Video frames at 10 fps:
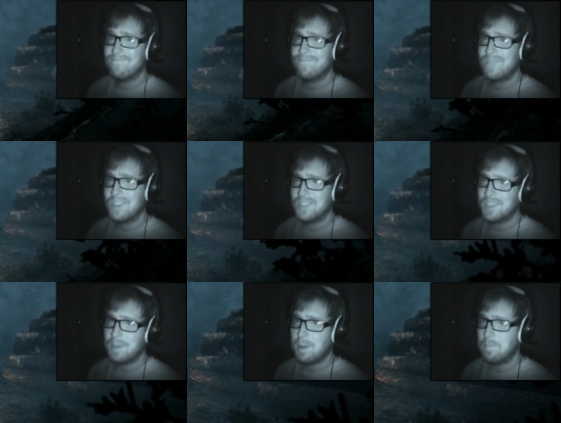Because,
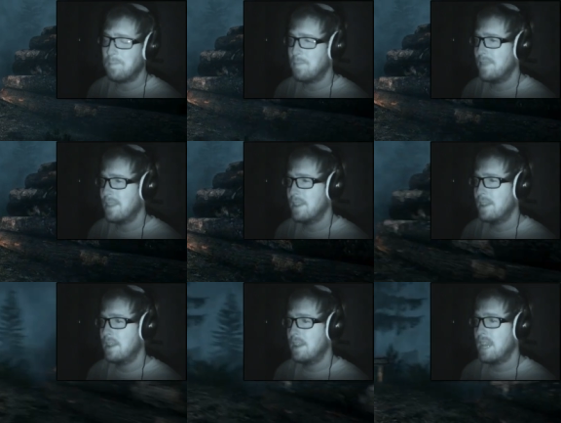come on.
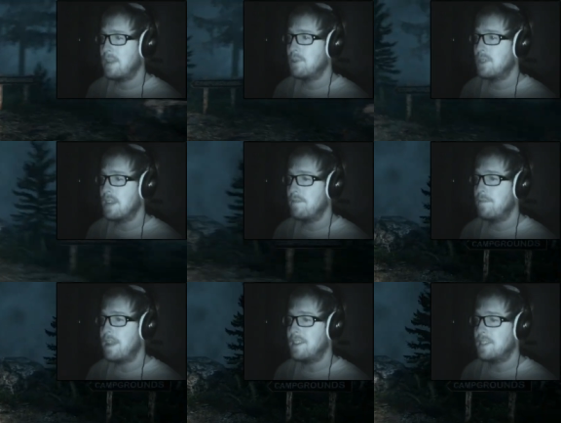He was
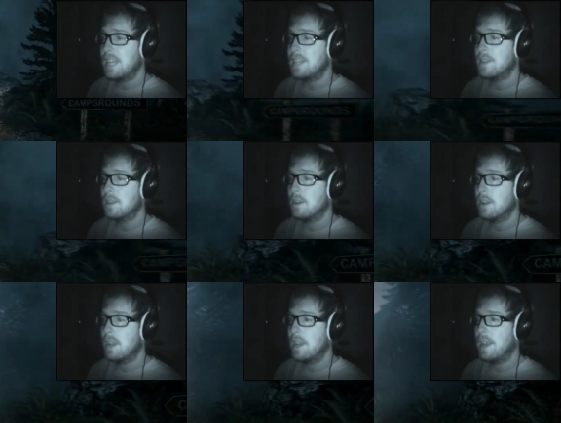invented
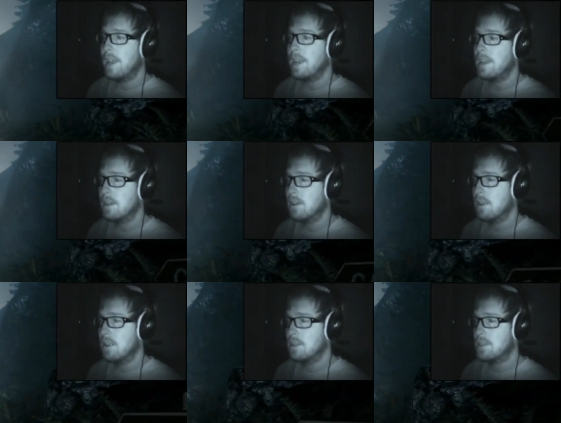in a
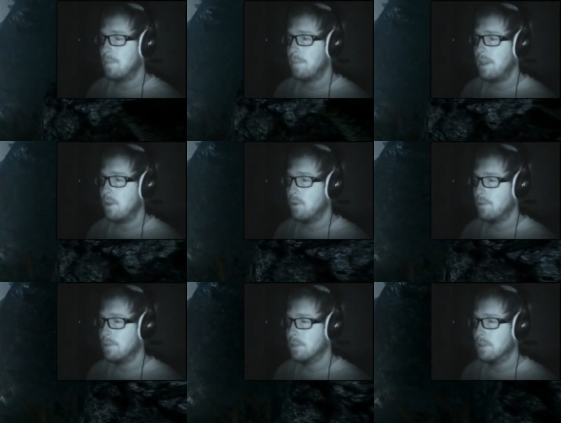something
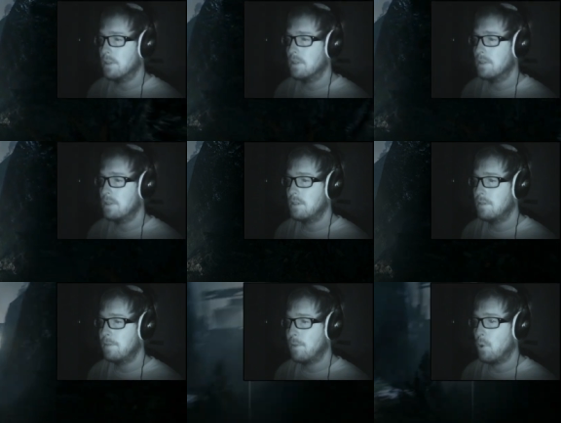awful
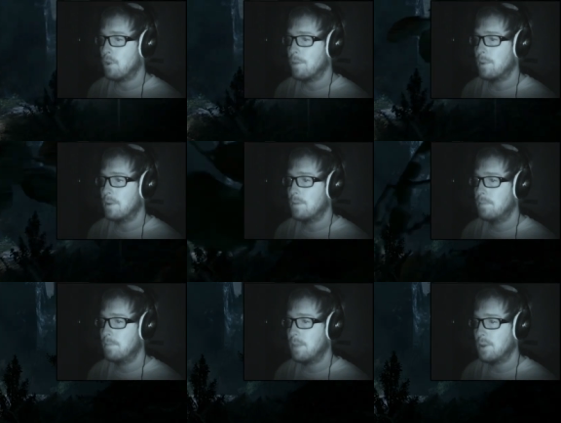forum
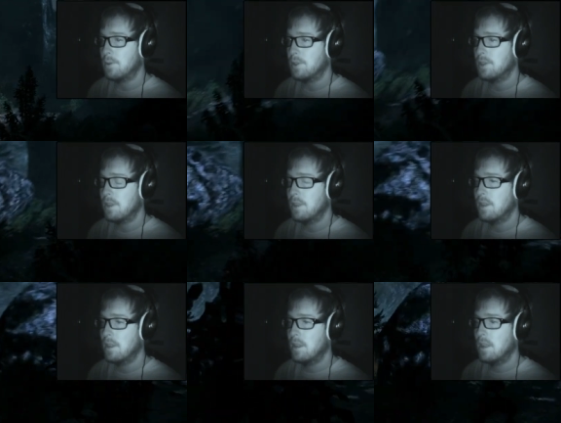post.
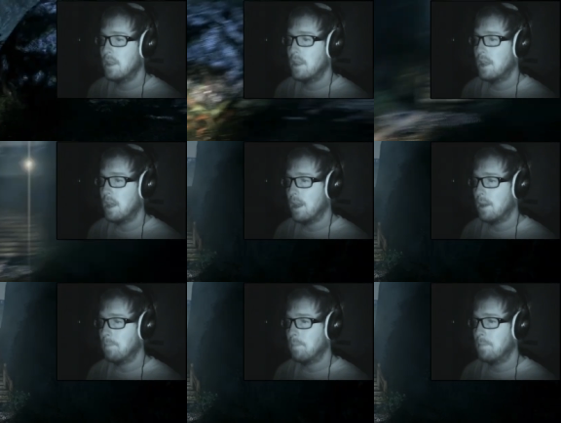
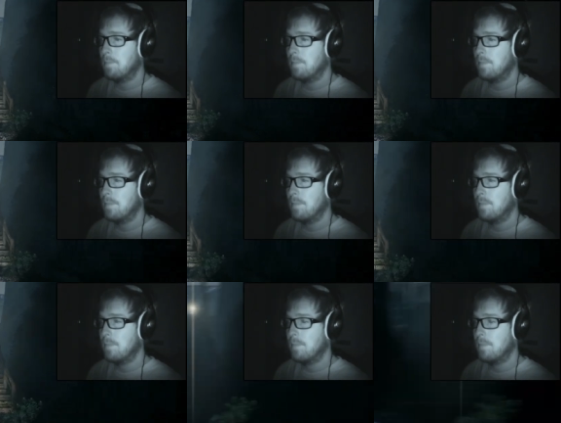
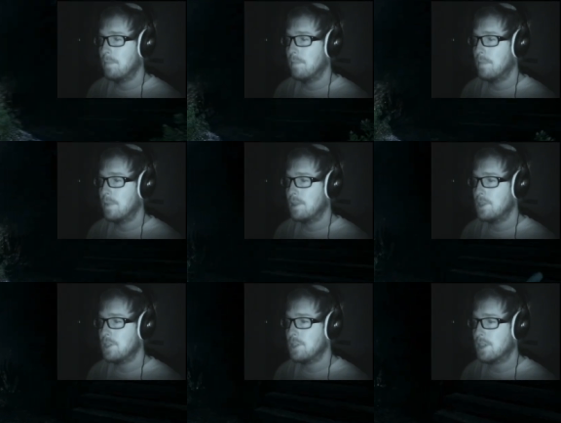It's
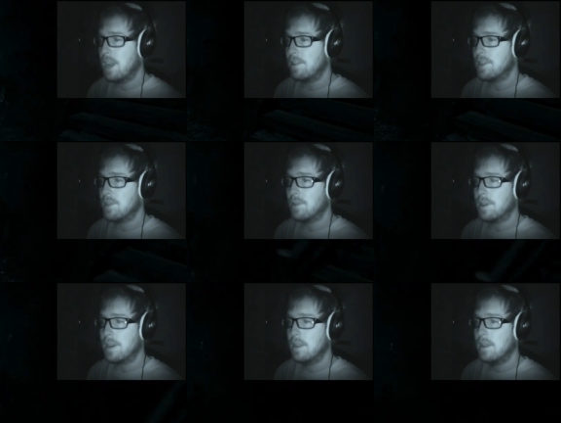just a scary
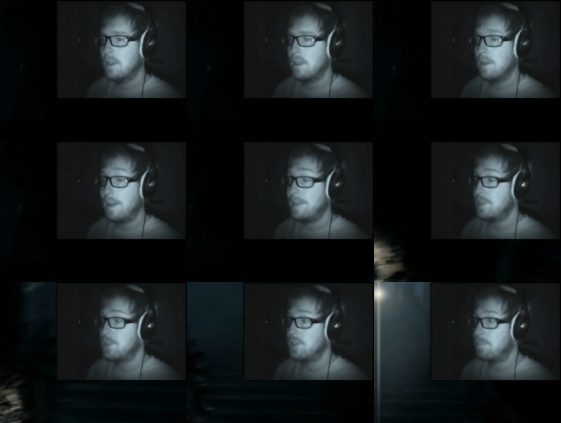story. I mean, it
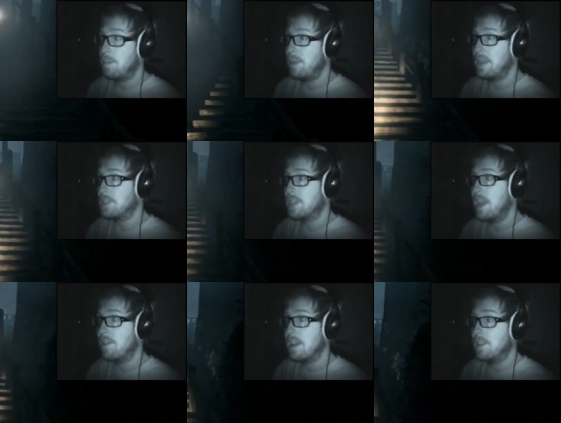doesn't stop him being
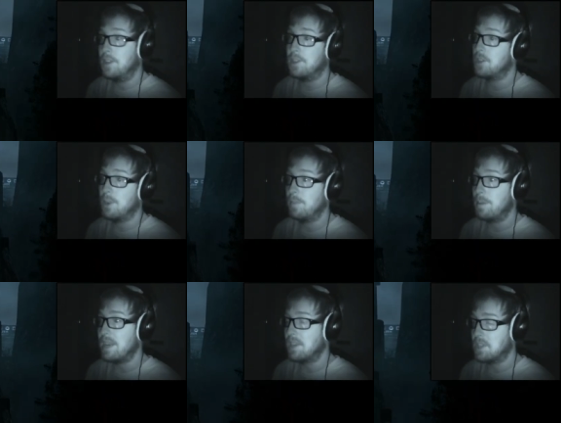scary. It doesn't stop me
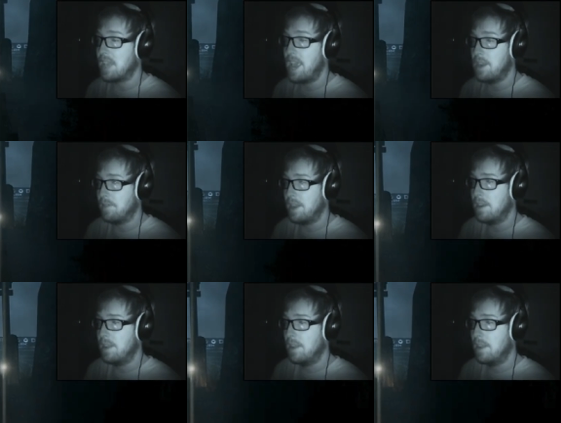being scared of it.